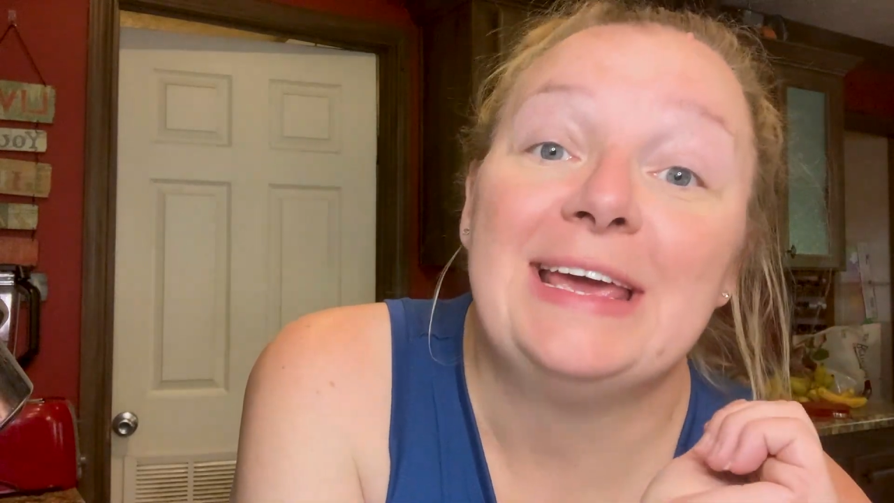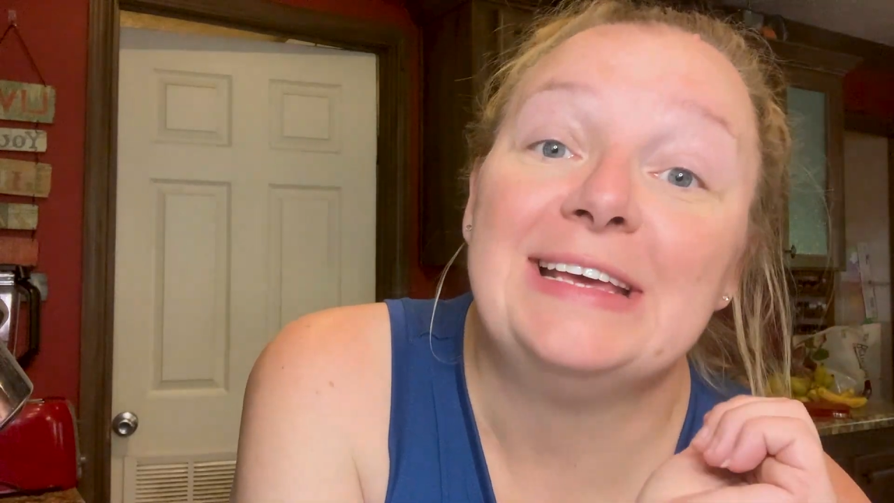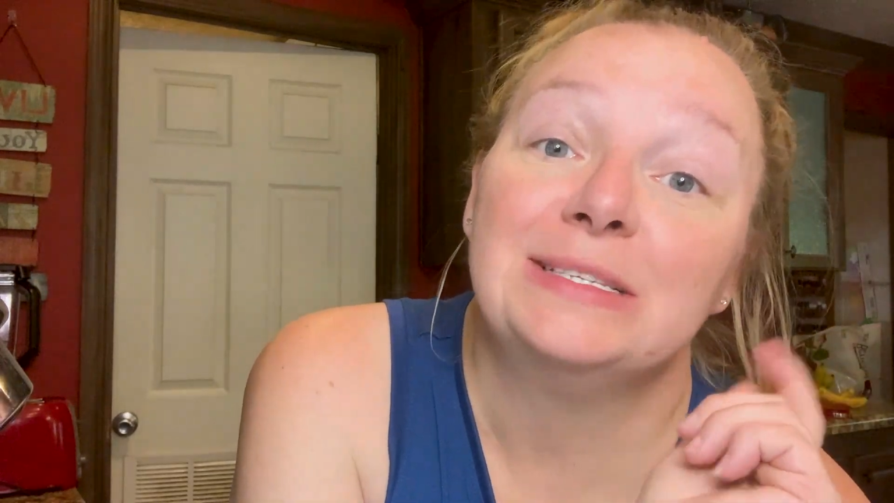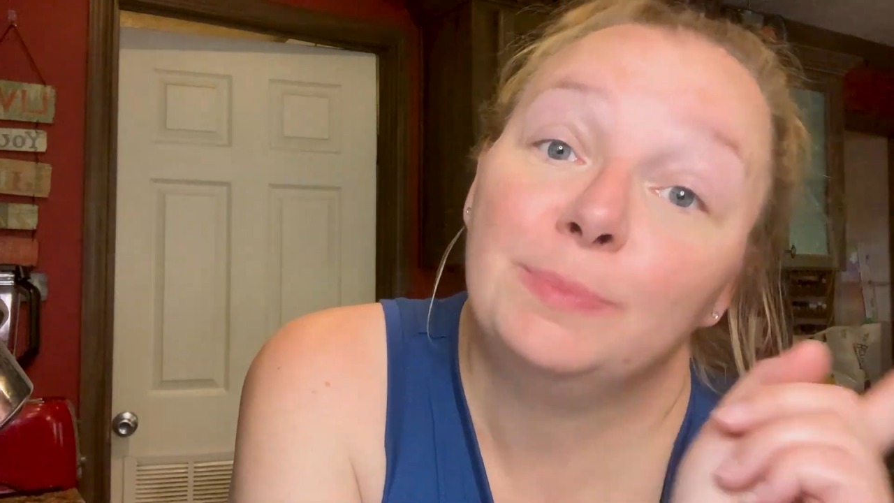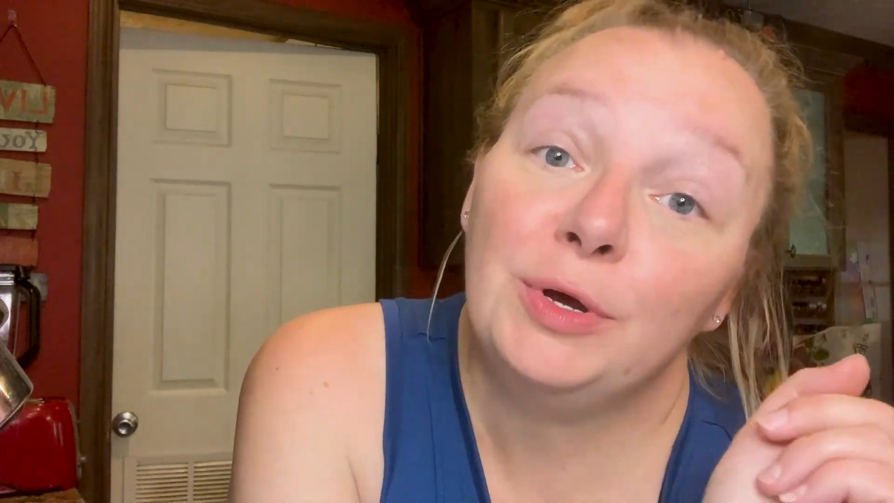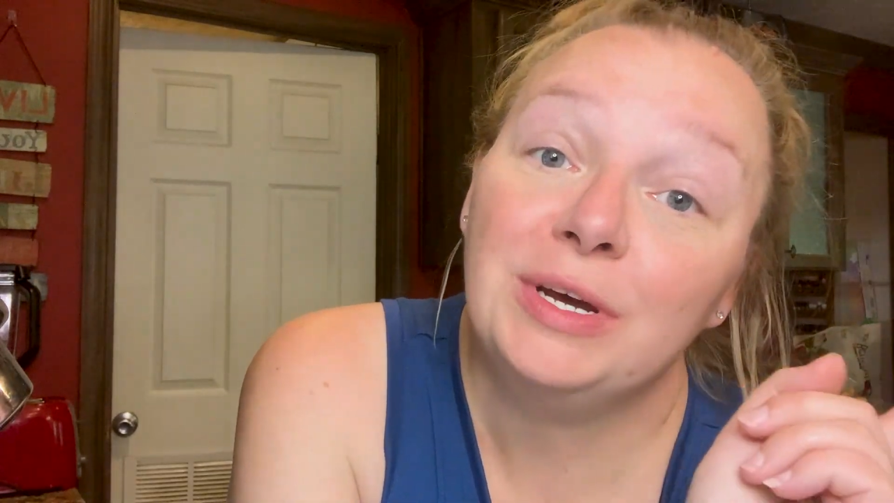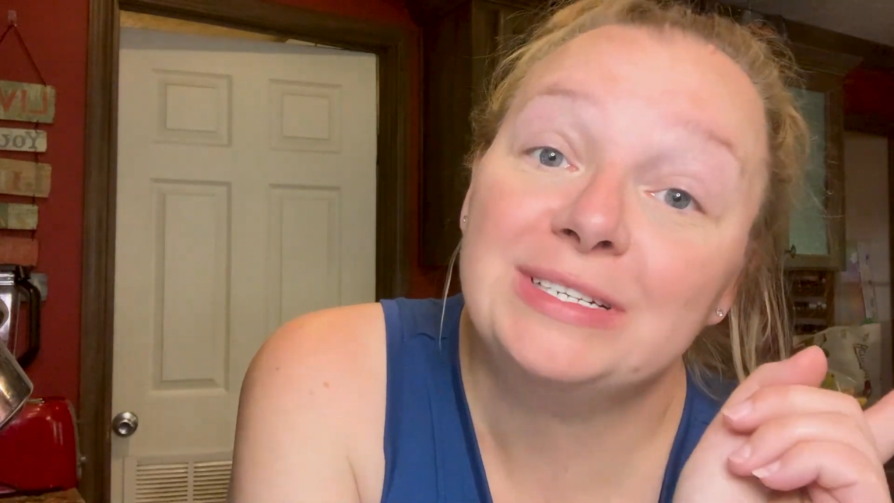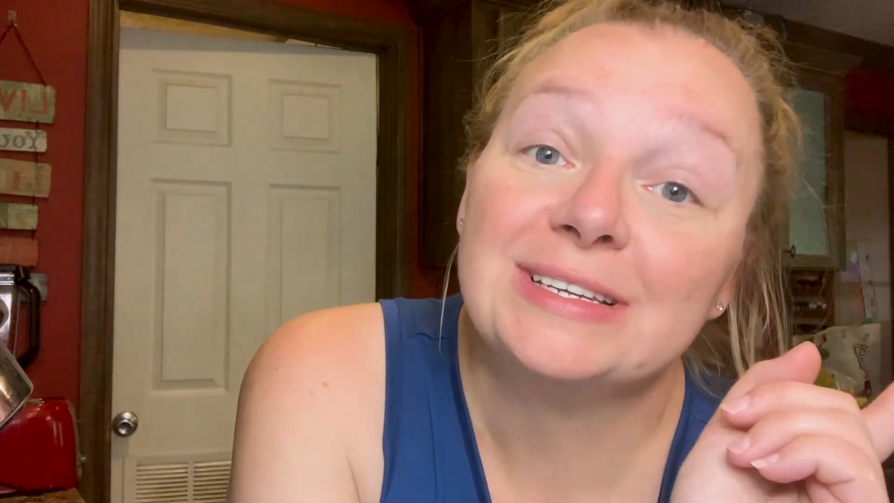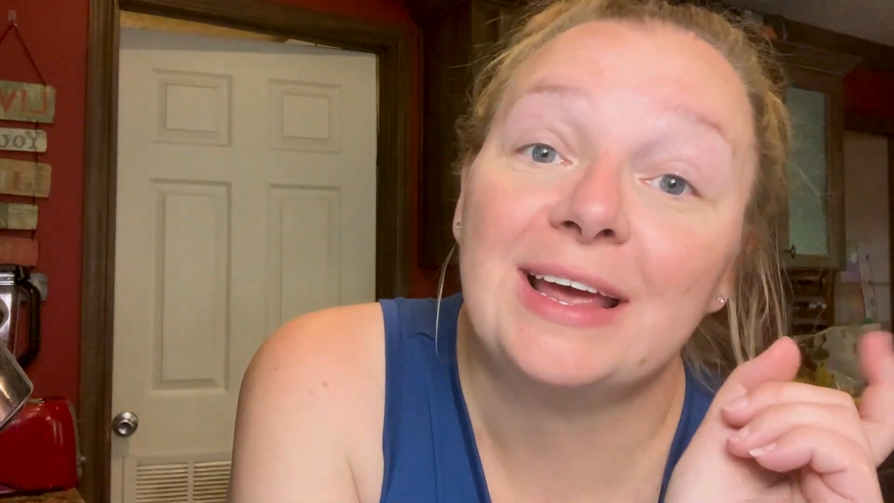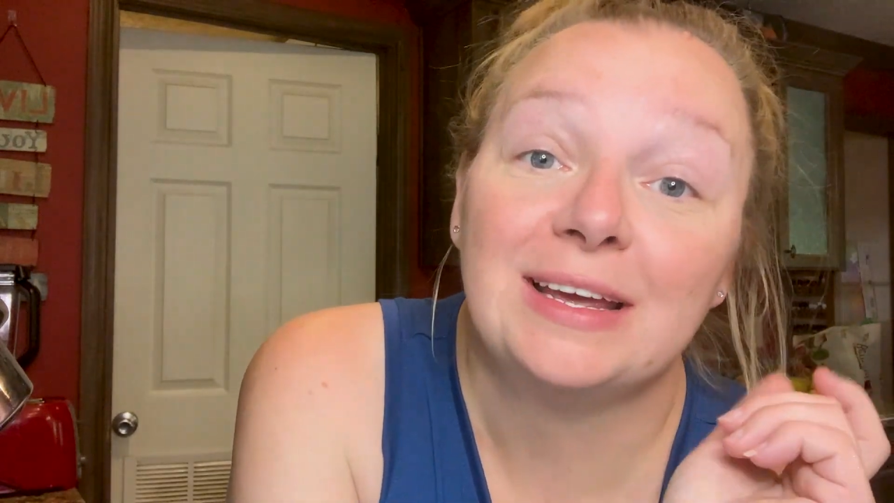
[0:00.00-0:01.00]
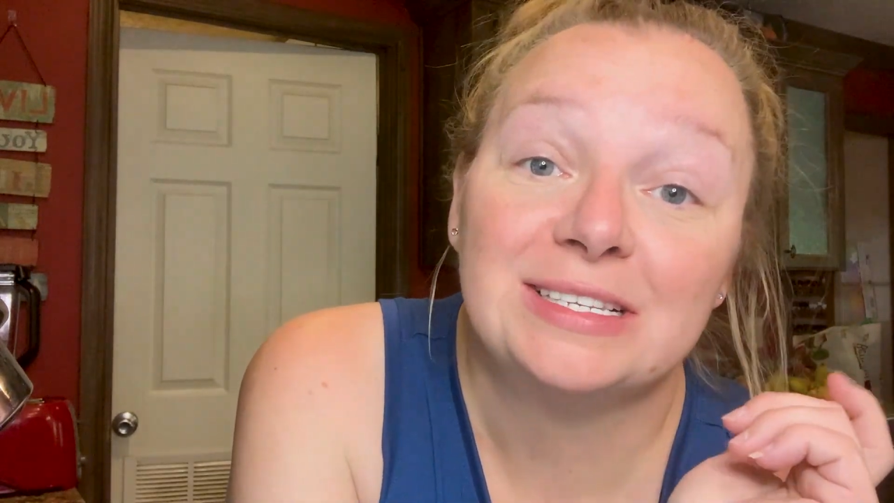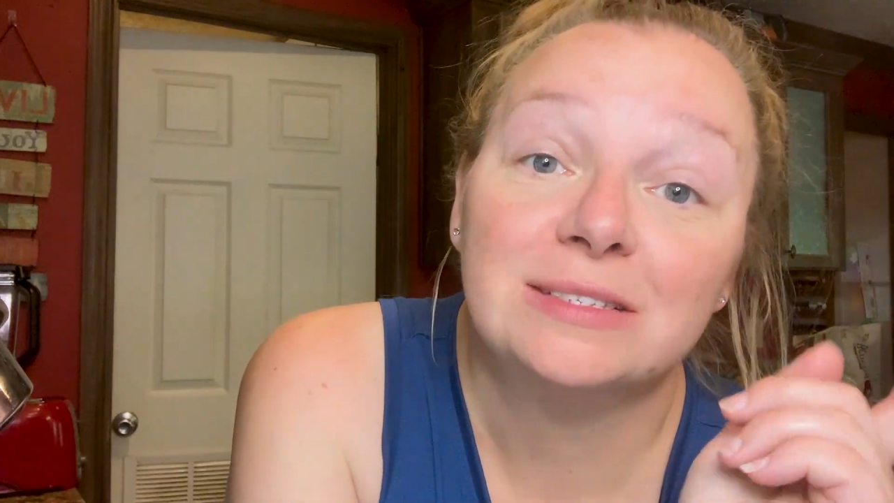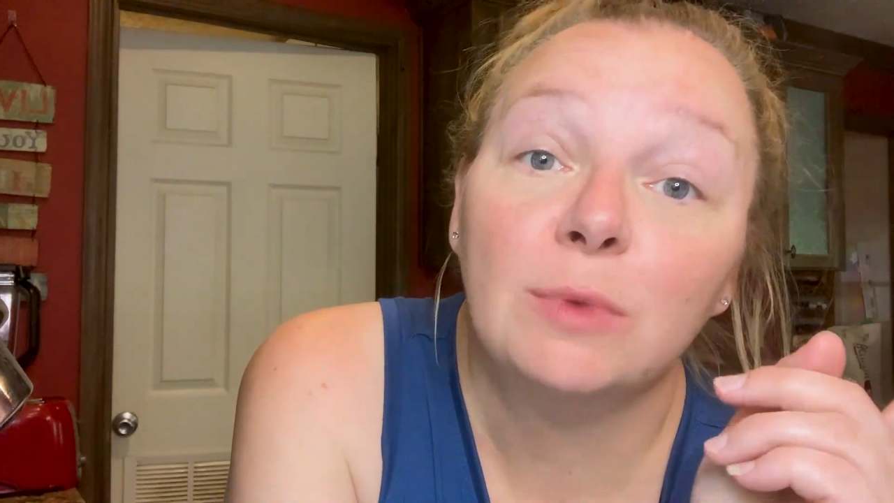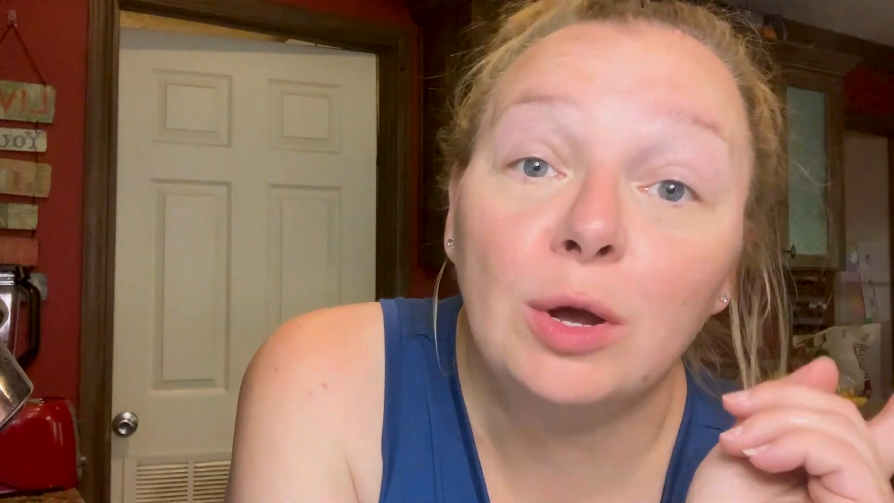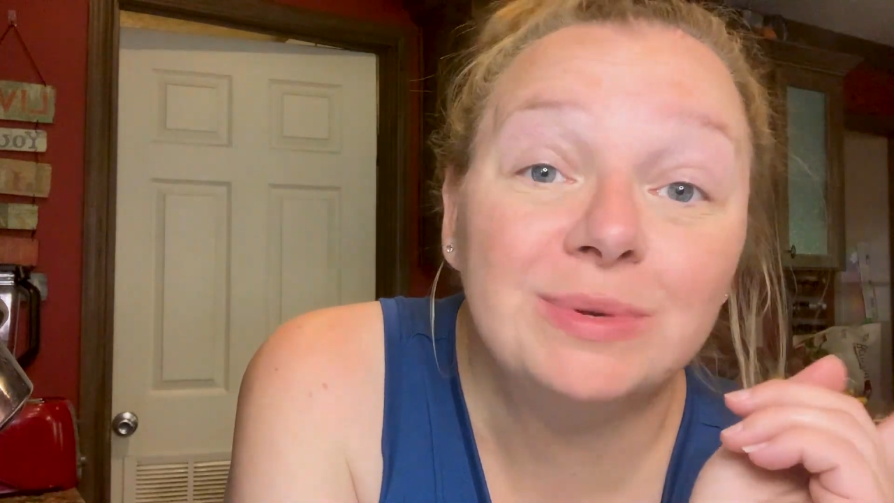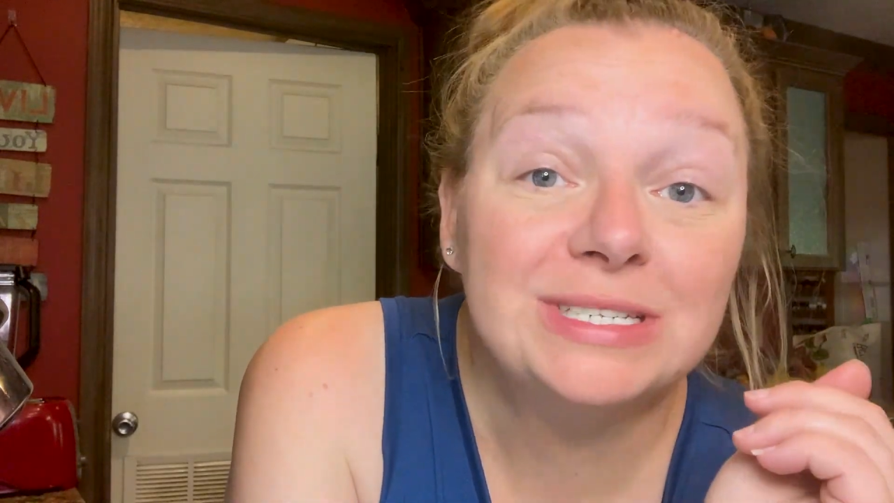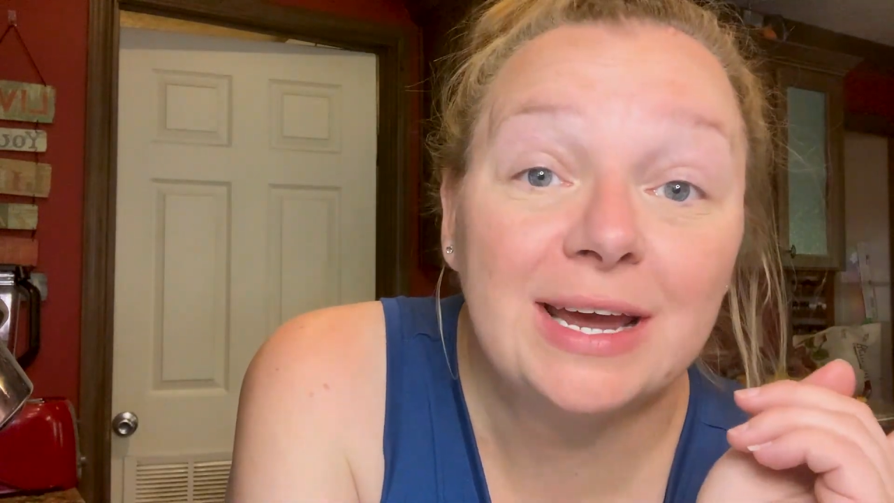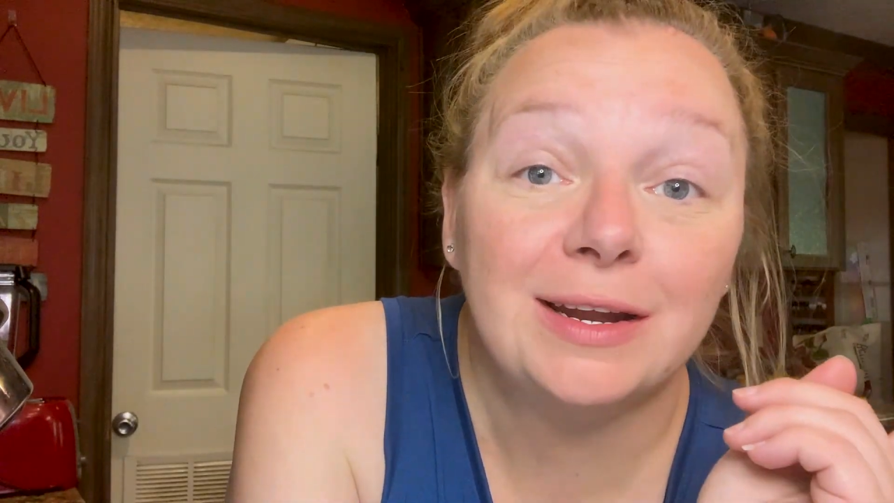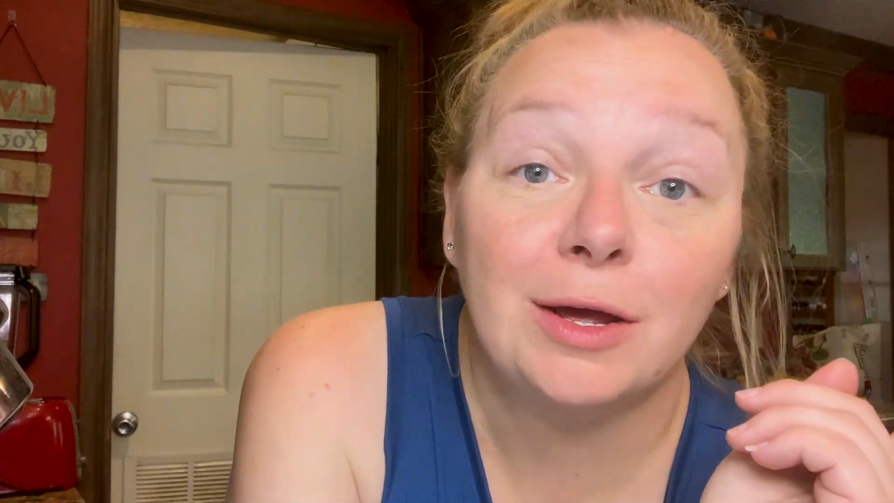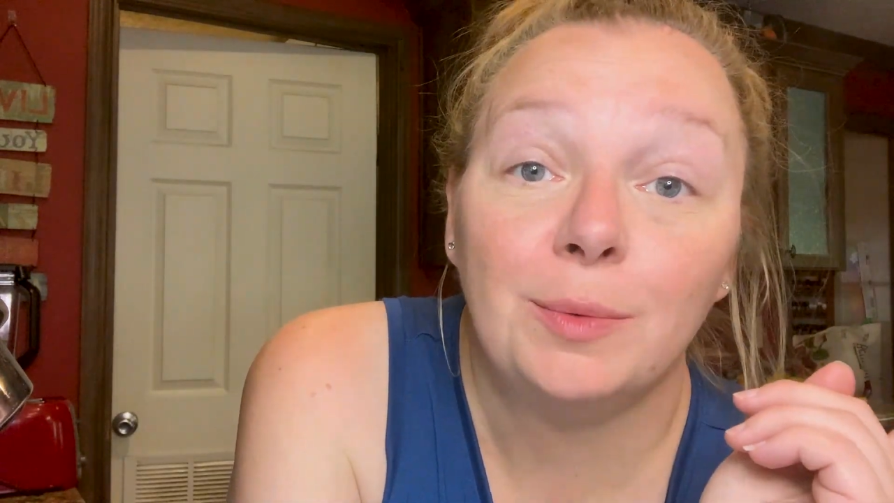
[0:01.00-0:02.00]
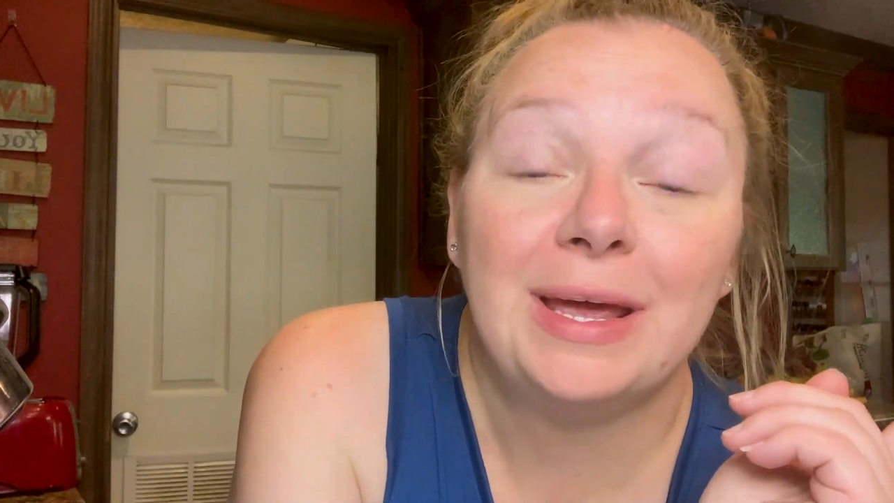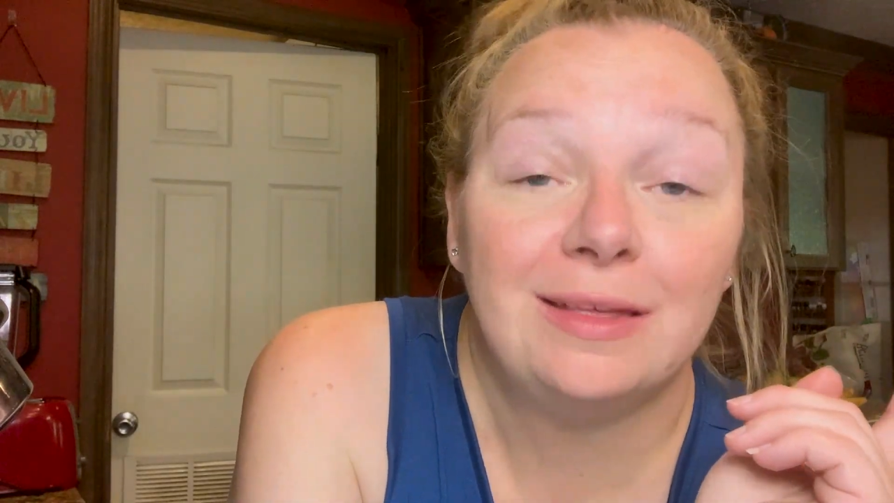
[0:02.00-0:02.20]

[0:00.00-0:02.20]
is put a small potato